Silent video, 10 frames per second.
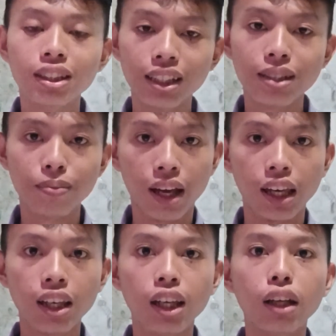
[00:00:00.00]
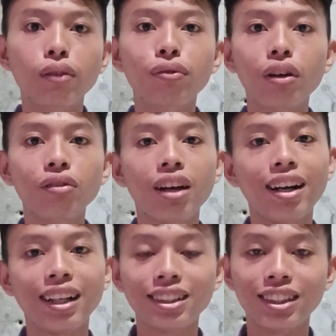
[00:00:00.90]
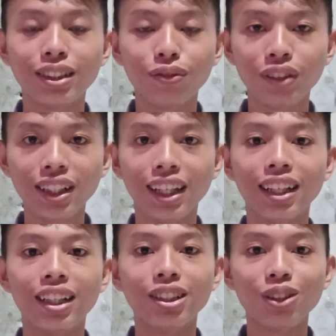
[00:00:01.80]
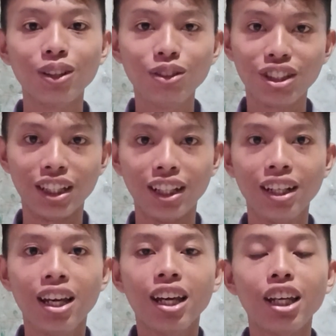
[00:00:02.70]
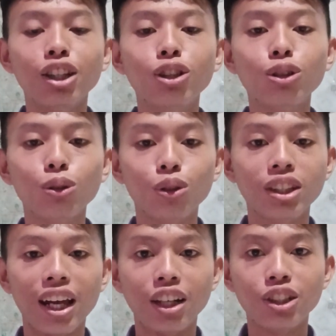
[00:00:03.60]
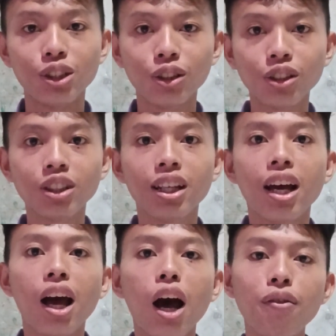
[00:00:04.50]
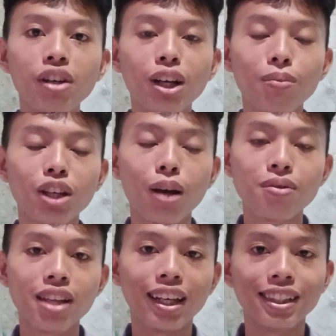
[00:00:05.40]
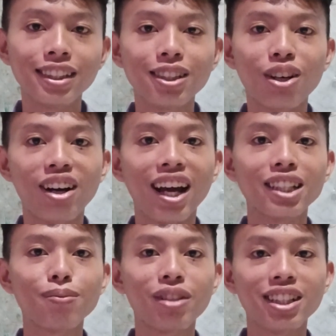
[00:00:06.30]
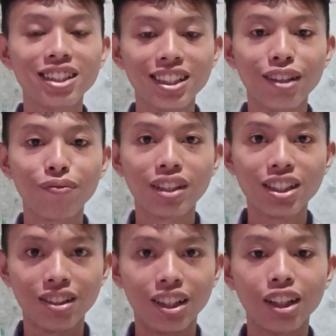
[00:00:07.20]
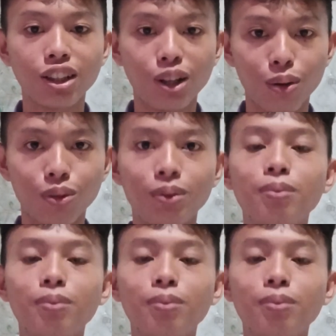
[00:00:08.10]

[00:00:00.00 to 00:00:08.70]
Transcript: This may involve characters finding a solution into their shoes, overcoming obstacles, or experiencing personal growth.